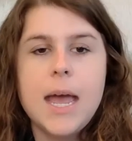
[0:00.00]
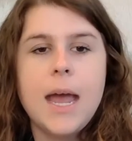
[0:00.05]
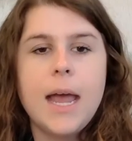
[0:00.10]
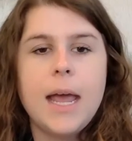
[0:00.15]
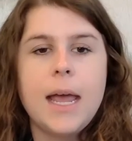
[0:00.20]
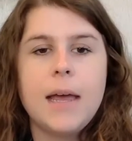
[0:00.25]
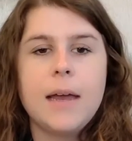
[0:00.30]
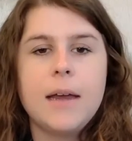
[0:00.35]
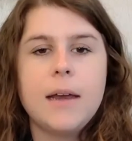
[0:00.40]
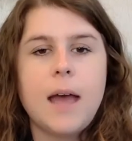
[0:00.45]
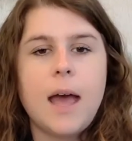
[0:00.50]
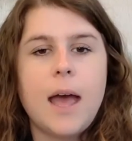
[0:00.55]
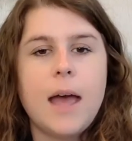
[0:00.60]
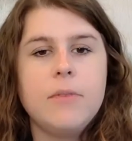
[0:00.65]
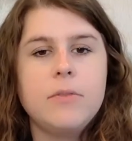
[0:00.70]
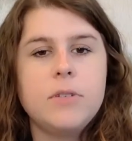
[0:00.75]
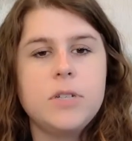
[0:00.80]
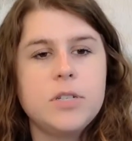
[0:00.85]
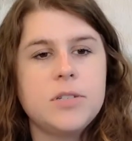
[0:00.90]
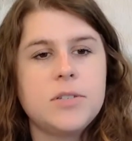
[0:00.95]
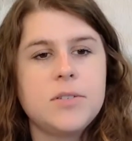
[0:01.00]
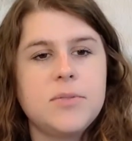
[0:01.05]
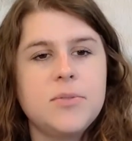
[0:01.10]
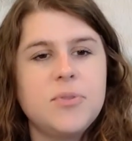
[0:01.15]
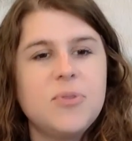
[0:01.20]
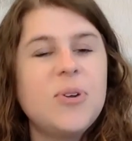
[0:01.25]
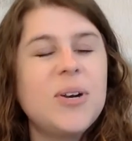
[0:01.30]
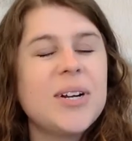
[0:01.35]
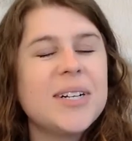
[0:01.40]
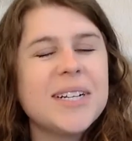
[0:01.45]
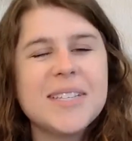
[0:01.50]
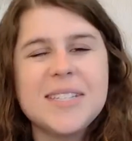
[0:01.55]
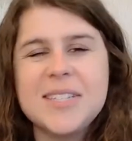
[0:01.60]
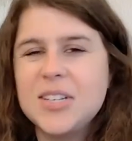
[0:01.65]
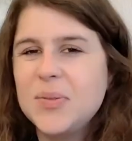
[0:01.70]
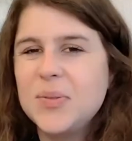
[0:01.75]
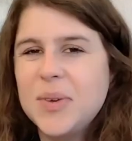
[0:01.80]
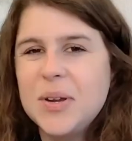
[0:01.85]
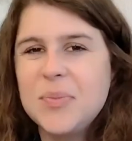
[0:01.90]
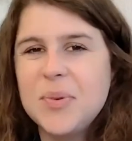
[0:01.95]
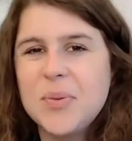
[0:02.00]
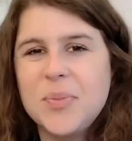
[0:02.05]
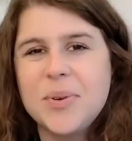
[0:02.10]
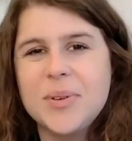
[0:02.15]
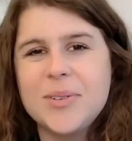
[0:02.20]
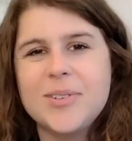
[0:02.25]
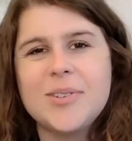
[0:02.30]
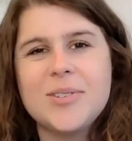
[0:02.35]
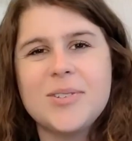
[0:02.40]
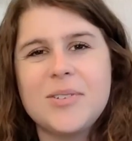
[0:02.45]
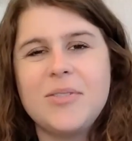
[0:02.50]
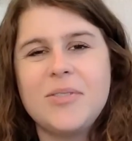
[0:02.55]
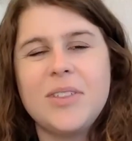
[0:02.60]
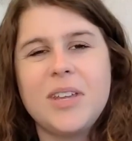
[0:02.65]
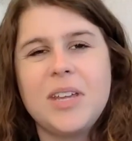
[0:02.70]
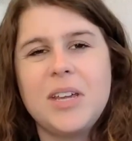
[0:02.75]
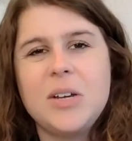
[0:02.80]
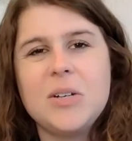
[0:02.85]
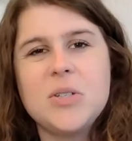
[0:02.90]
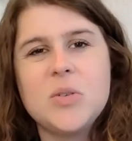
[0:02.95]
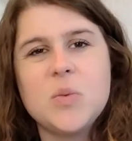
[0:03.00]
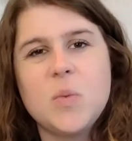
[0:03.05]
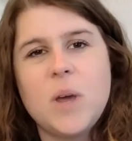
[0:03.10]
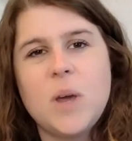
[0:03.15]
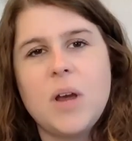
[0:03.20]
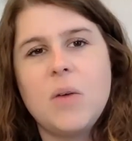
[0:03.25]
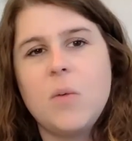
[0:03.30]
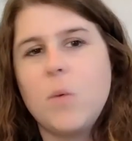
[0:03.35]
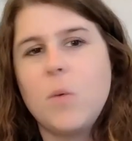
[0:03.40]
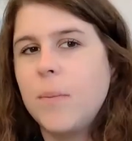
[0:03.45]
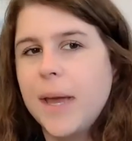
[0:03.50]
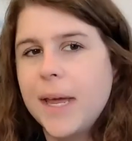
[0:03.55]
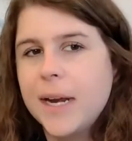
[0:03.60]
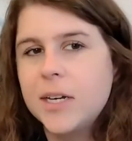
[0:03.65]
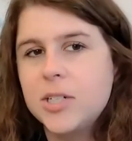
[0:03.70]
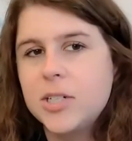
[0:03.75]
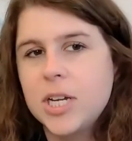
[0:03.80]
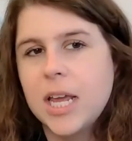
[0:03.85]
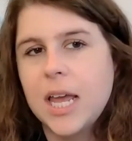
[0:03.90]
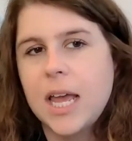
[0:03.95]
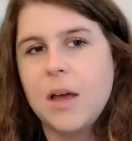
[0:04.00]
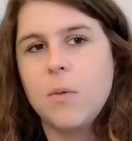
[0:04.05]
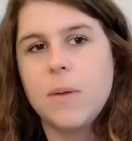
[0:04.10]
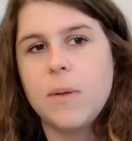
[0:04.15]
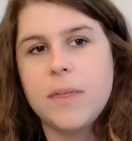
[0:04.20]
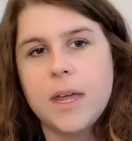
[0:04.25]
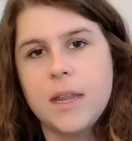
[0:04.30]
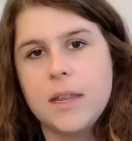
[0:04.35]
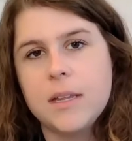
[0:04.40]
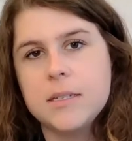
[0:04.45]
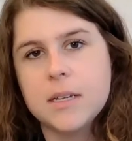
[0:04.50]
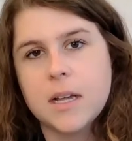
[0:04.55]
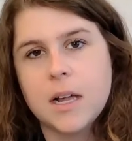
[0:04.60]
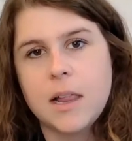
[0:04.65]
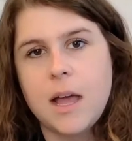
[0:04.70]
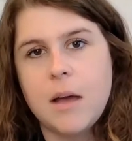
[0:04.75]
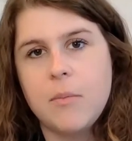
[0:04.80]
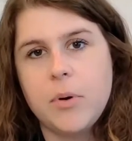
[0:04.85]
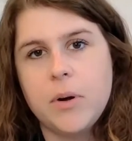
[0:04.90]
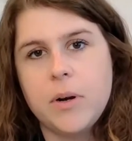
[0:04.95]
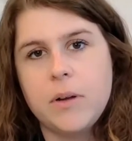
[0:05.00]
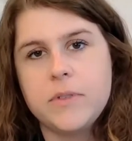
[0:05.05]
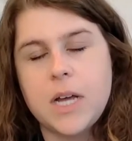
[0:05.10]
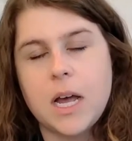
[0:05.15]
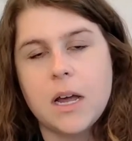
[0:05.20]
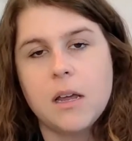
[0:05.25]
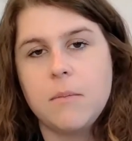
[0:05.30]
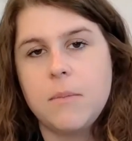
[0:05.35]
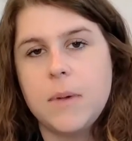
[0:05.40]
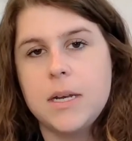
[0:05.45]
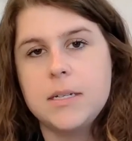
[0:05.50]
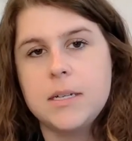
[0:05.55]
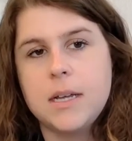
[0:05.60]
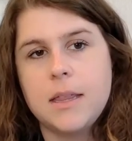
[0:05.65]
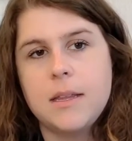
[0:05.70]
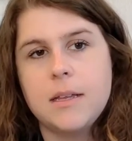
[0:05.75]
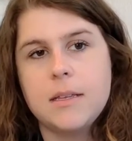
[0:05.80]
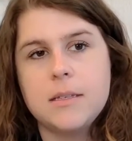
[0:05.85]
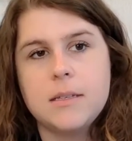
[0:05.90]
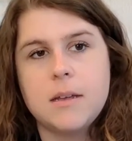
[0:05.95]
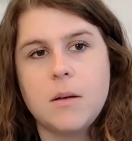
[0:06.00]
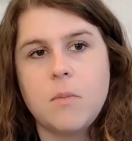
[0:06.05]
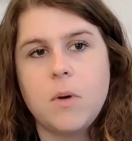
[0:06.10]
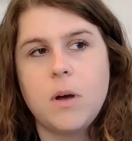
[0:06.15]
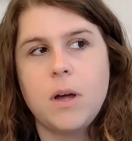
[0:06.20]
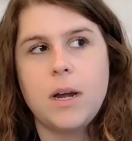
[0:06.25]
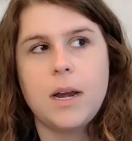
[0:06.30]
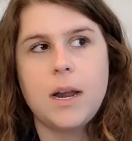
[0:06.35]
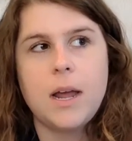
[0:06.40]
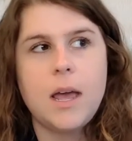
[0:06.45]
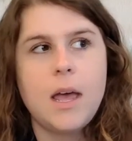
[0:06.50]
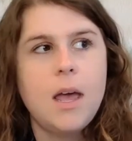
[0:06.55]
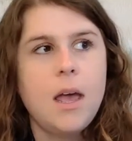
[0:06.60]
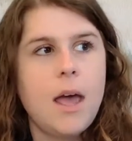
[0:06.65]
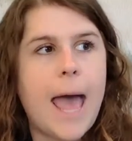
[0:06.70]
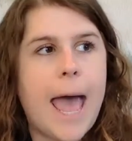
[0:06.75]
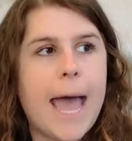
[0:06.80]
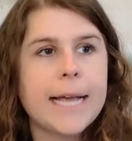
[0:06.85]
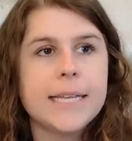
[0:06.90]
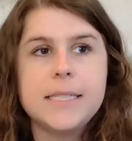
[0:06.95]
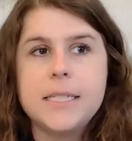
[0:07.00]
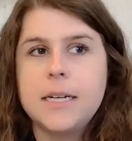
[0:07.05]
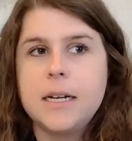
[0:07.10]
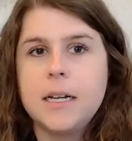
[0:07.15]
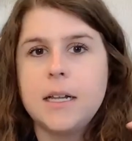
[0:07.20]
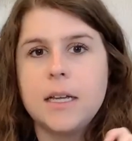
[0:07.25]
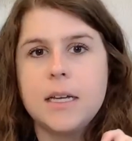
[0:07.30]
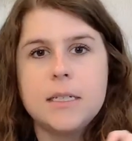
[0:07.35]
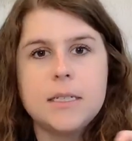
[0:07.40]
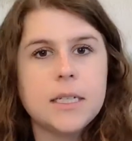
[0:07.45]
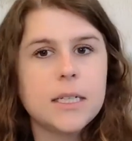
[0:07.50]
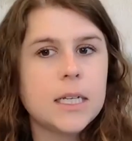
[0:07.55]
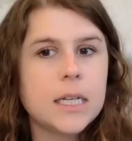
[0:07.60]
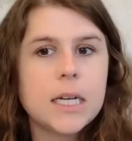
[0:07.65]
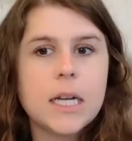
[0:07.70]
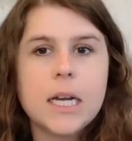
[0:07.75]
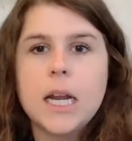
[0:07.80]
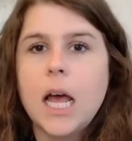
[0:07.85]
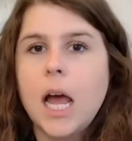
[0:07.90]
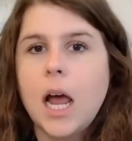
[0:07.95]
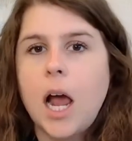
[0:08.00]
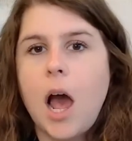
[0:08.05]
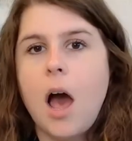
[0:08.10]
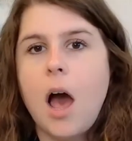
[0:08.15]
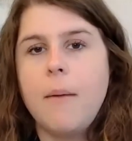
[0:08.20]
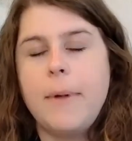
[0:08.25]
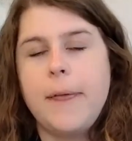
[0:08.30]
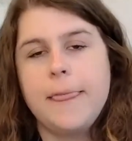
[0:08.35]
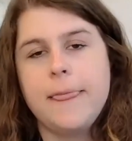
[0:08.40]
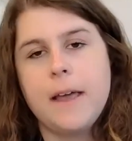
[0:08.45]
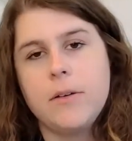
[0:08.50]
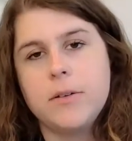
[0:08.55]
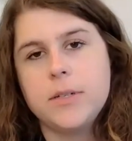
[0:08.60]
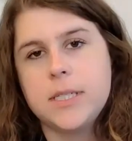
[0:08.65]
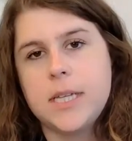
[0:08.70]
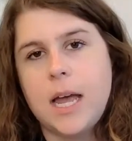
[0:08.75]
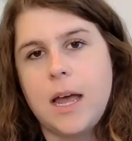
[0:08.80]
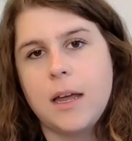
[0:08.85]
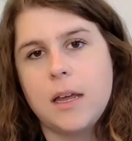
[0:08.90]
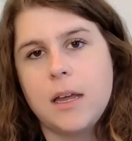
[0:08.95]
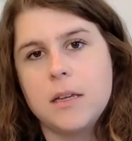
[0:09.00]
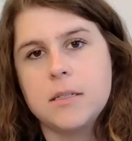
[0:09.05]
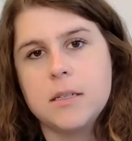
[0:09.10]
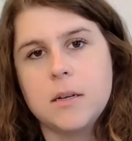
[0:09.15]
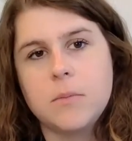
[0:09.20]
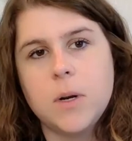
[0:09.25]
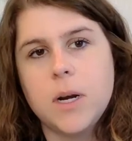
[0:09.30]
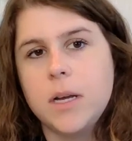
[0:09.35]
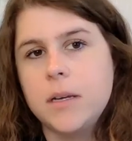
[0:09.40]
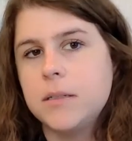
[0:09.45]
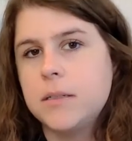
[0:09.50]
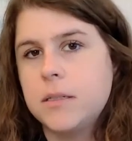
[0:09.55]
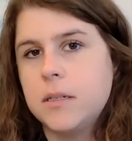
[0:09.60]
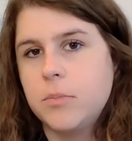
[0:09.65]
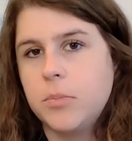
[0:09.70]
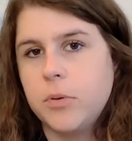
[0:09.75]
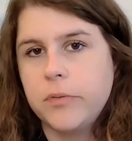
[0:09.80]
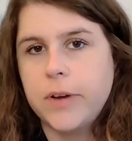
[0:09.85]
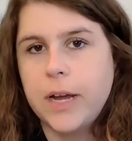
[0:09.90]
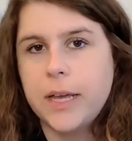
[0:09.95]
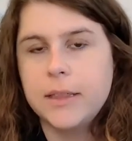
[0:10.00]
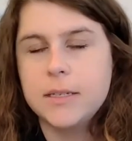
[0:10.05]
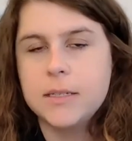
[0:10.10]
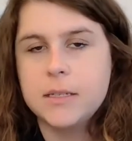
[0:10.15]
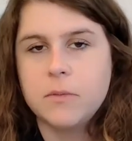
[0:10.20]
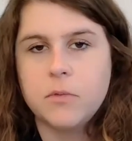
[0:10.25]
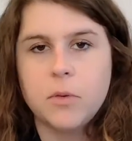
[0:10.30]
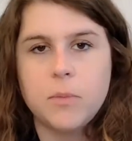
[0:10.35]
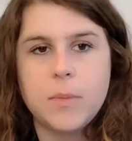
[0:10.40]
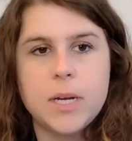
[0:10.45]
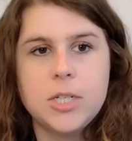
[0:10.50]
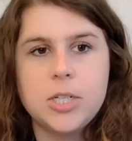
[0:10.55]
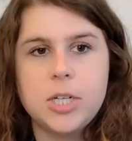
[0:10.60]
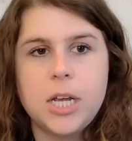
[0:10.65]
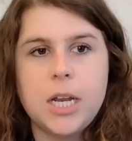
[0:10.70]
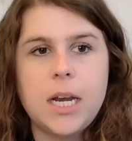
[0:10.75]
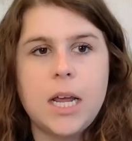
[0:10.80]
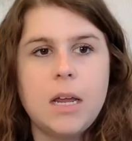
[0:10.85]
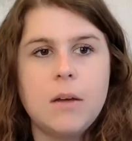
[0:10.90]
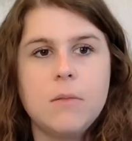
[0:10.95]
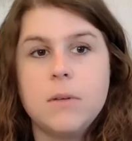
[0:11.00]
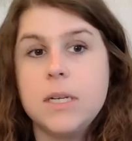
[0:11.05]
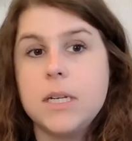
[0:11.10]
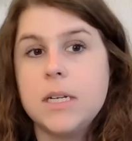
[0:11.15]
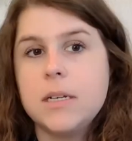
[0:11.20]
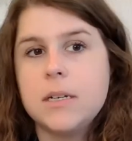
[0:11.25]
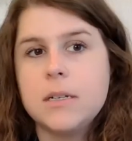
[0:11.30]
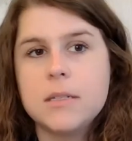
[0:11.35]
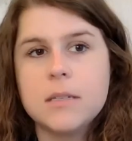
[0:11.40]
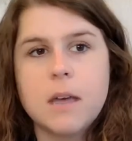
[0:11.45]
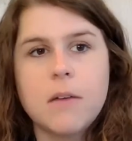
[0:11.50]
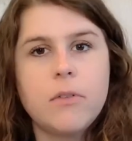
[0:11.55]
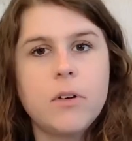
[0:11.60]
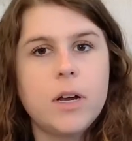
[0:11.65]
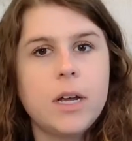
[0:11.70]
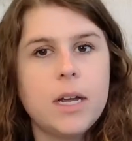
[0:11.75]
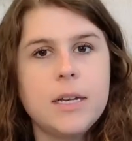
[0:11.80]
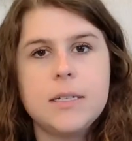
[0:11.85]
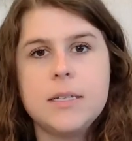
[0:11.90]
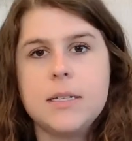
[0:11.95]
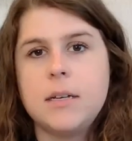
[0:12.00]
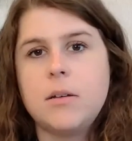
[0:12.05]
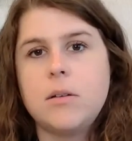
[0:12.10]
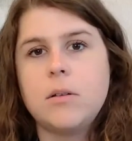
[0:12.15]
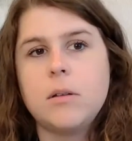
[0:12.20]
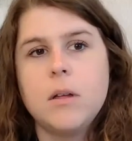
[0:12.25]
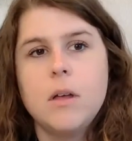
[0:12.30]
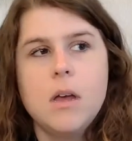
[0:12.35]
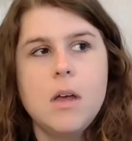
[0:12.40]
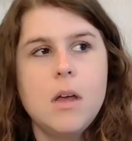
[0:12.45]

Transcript: And I've just worked on so many proposals over the years where we're managing it within this collaborative document, and then someone accidentally deleted a comment that was tagging someone else to provide this information, and we didn't discover it until